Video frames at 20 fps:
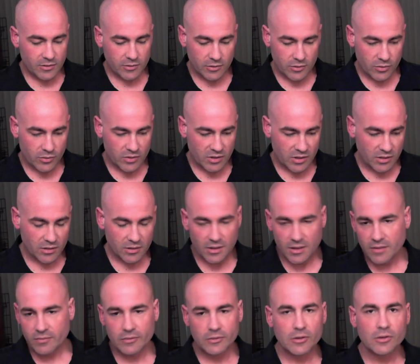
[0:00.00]
losing,
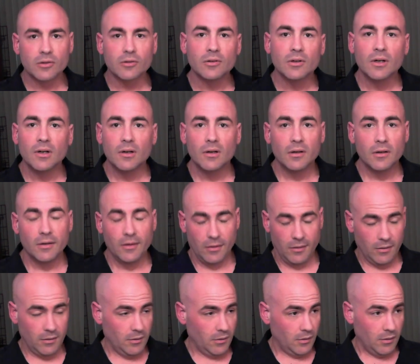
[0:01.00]
even though
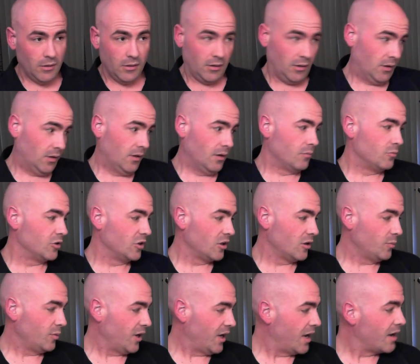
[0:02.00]
I'm a
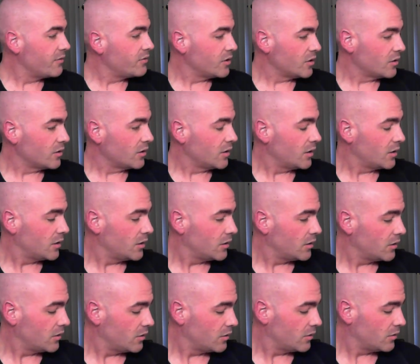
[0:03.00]
little bit heavier
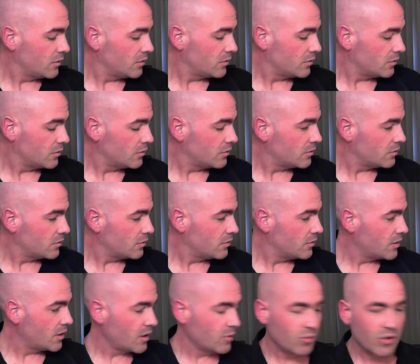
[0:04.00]

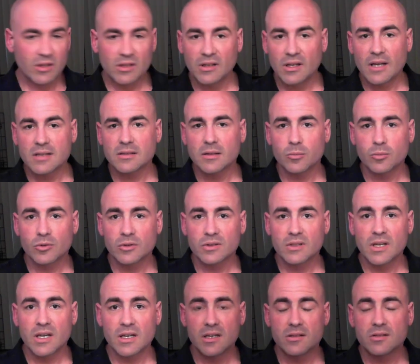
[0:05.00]
than I've been the last couple of
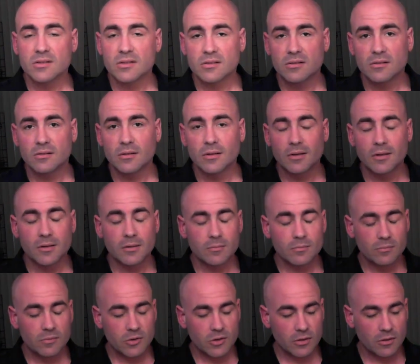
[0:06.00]
days.
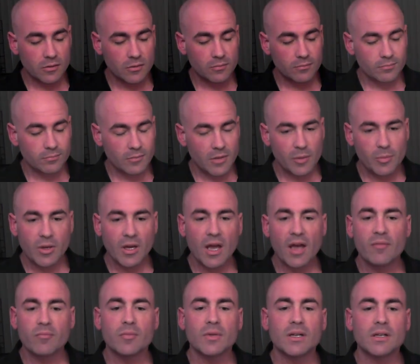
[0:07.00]
So maybe I
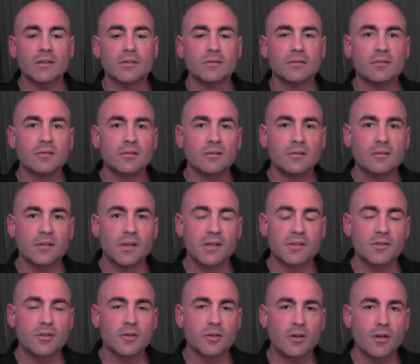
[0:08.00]
haven't been as
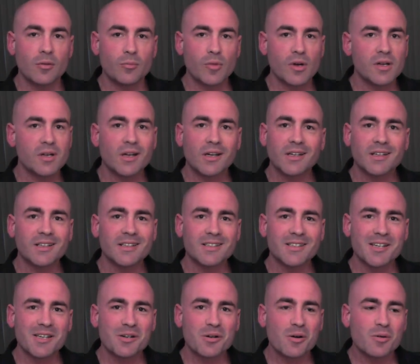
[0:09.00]
good on my diet as
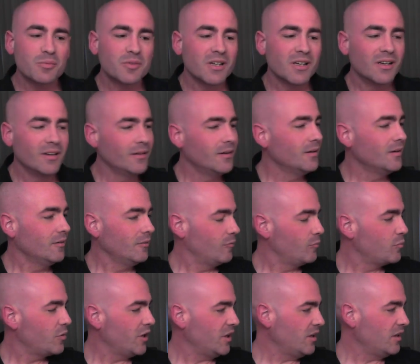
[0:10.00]
I hoped,
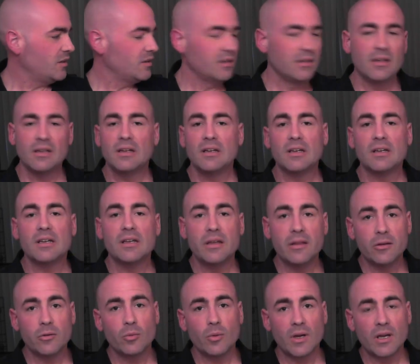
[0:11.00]
but
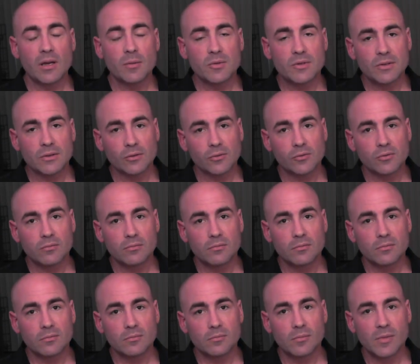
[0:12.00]
either way, I'm still
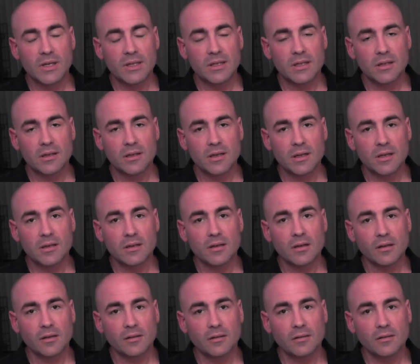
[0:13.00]
making a